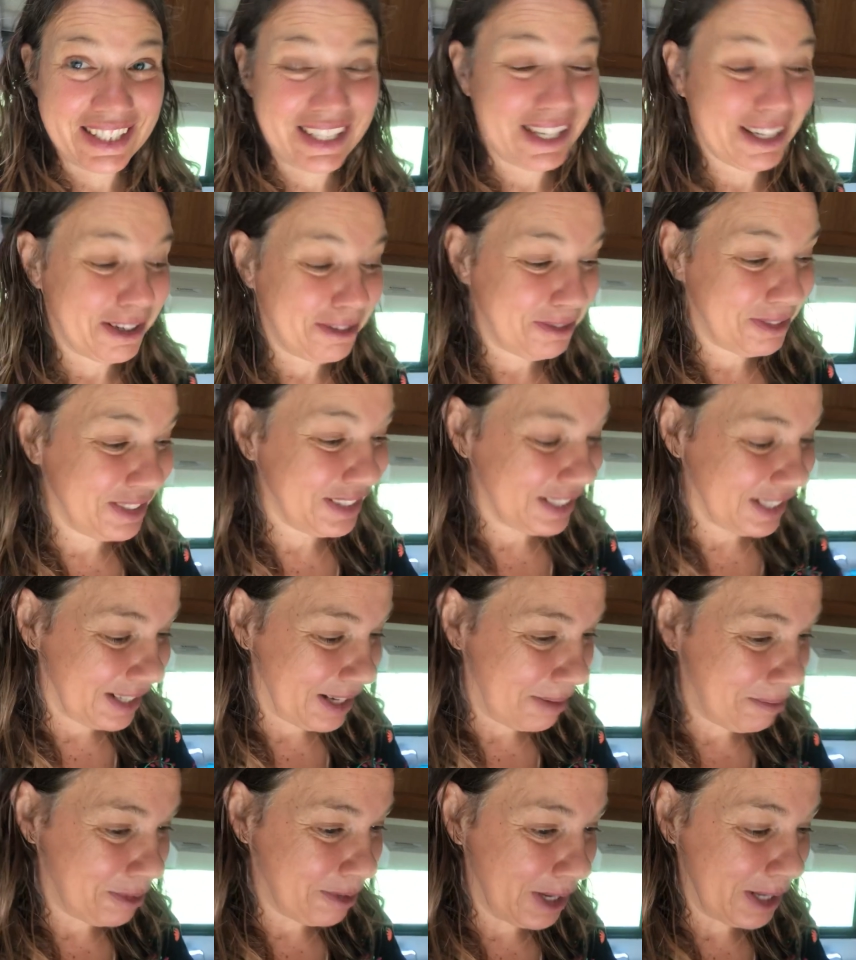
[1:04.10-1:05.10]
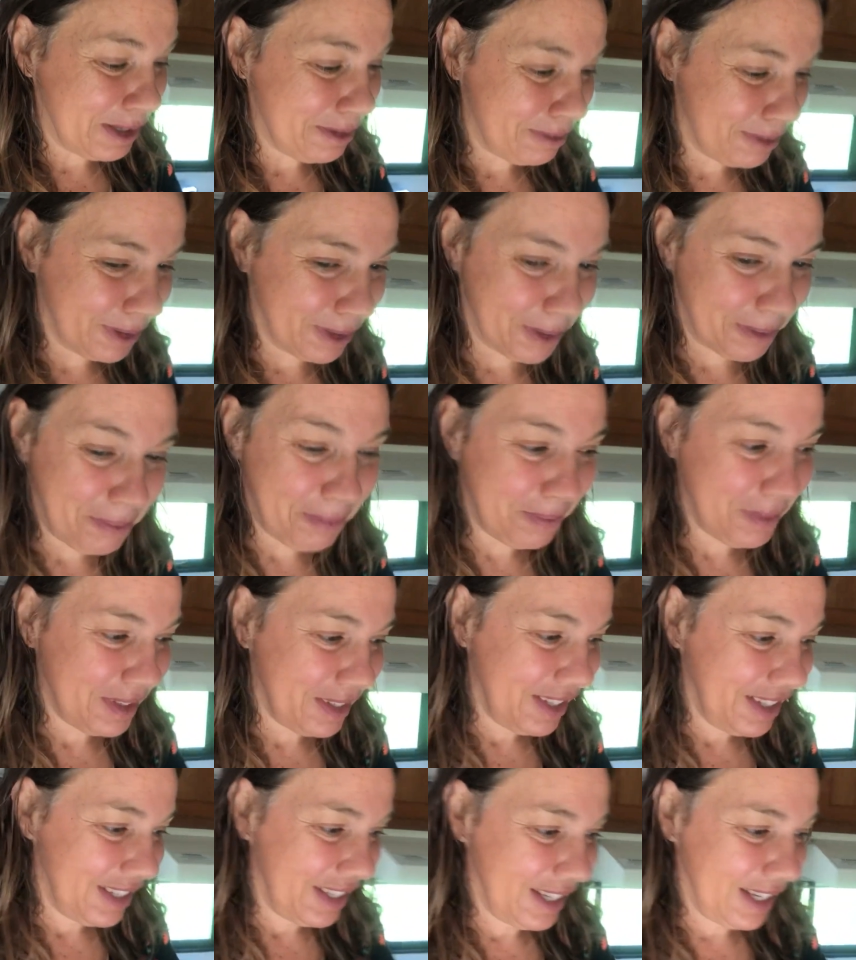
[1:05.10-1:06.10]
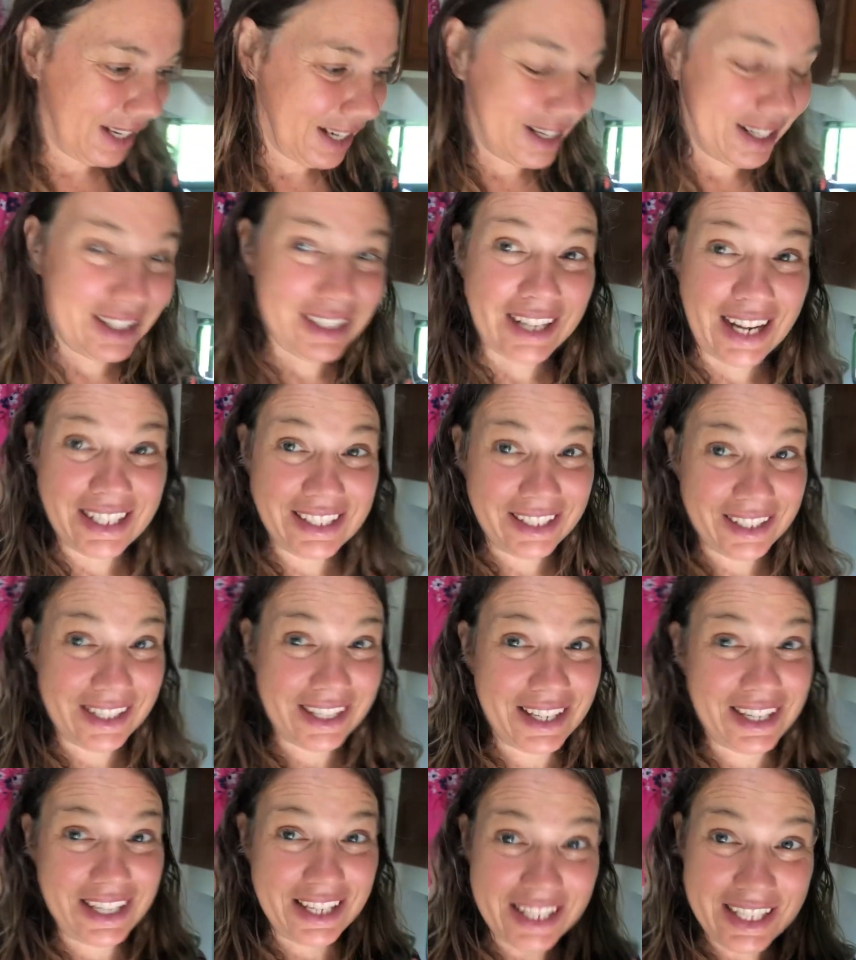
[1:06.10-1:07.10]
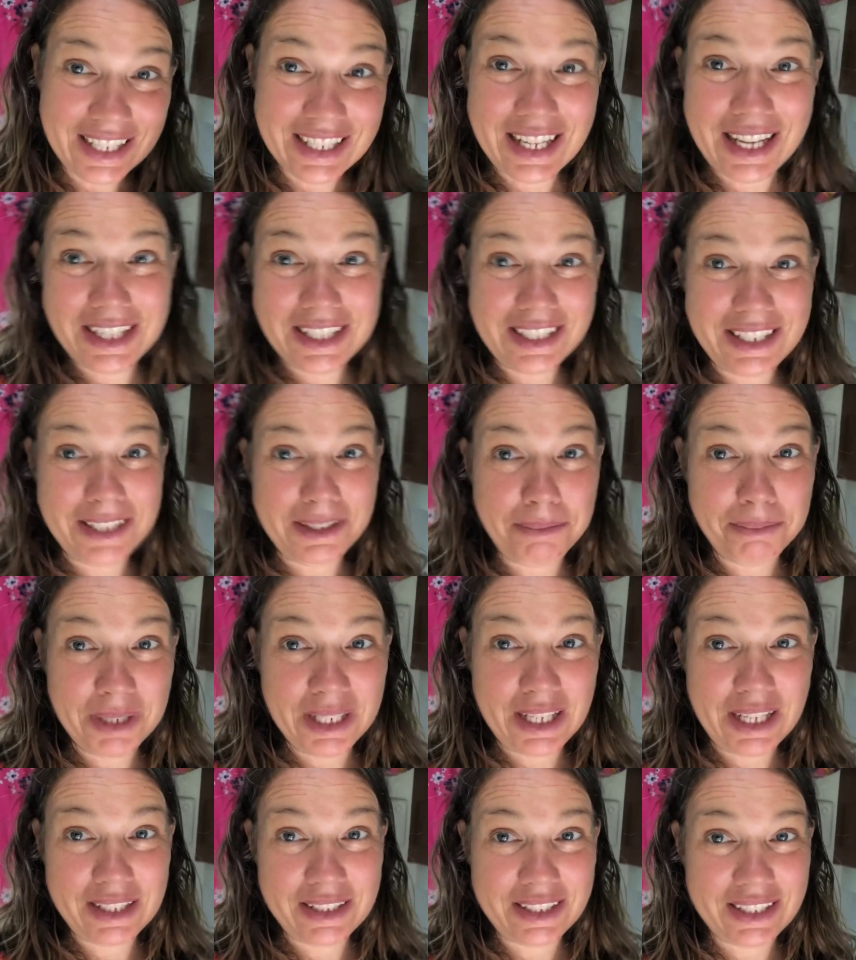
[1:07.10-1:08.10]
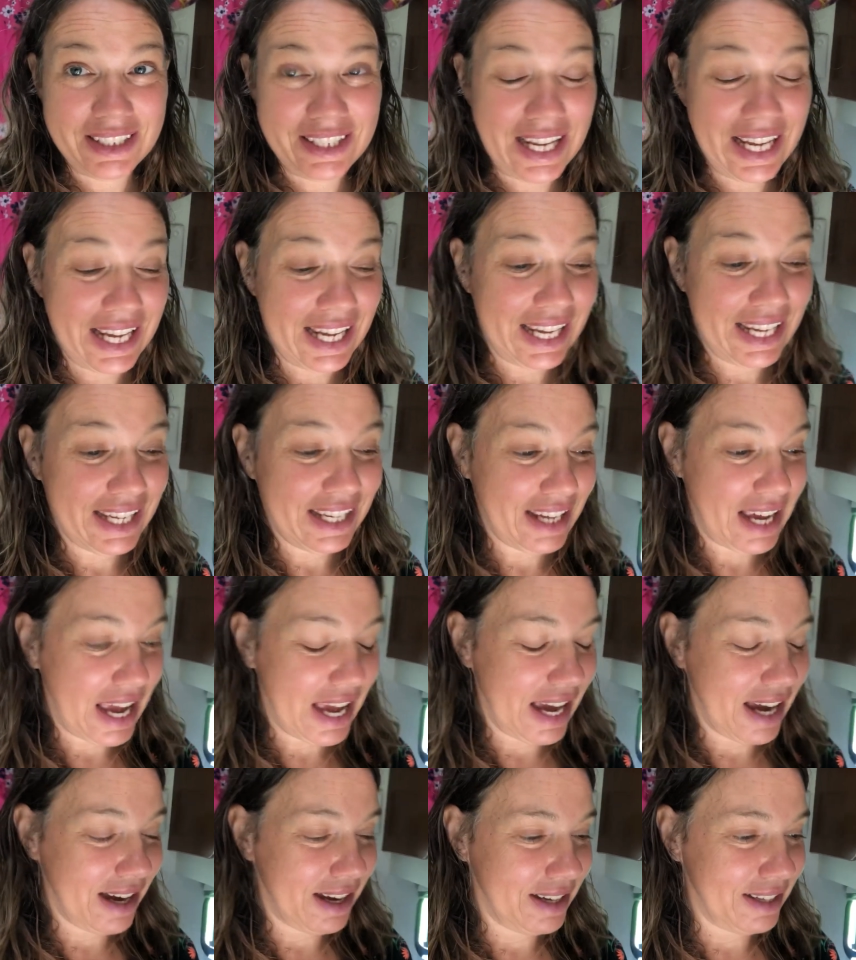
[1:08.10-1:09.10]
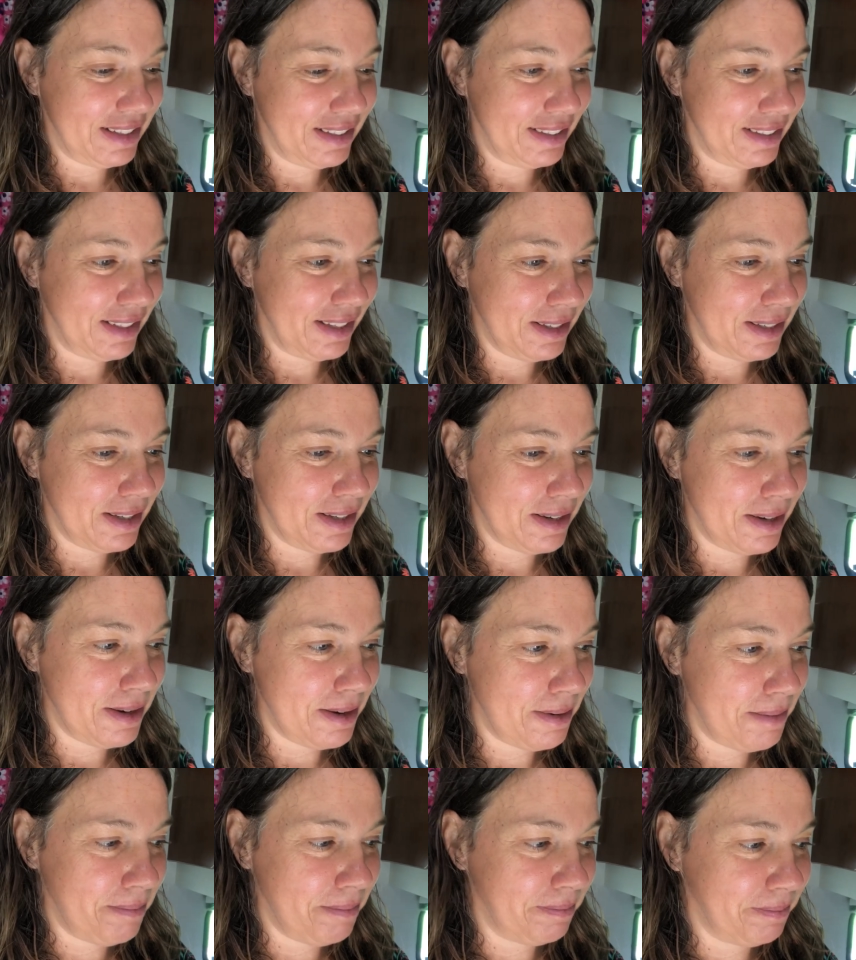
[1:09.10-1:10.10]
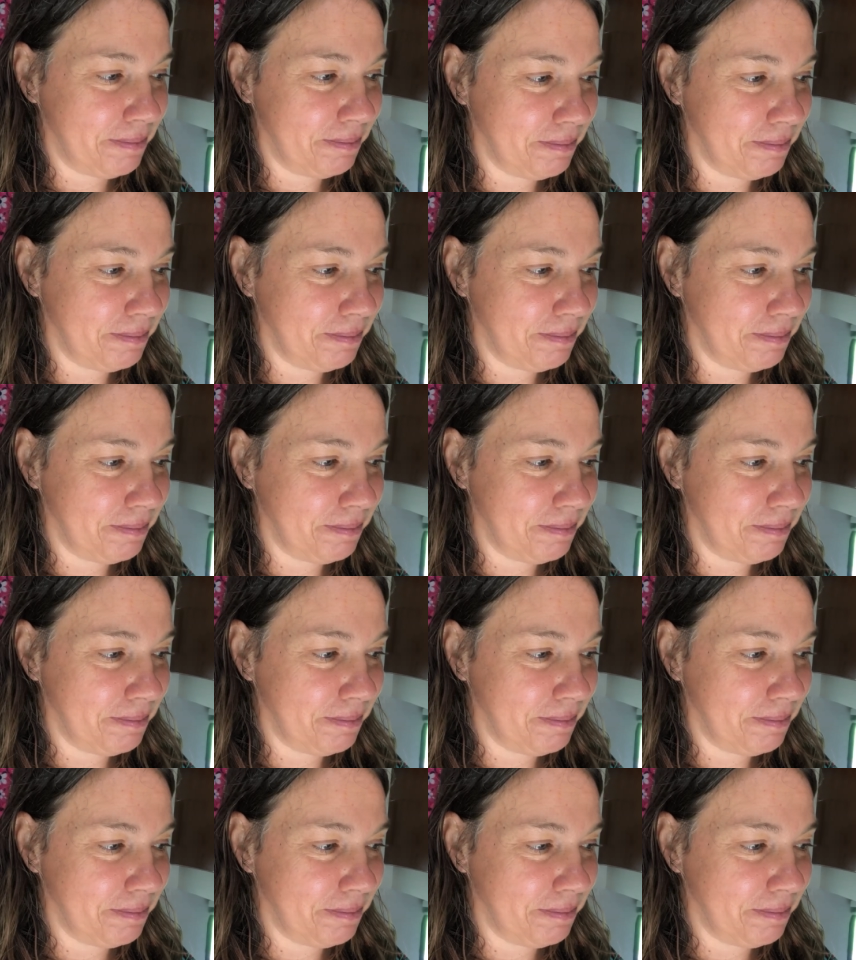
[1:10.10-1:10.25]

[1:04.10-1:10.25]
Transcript: a gift and I'm grateful. And I tell you, eating 18 bananas a day has um,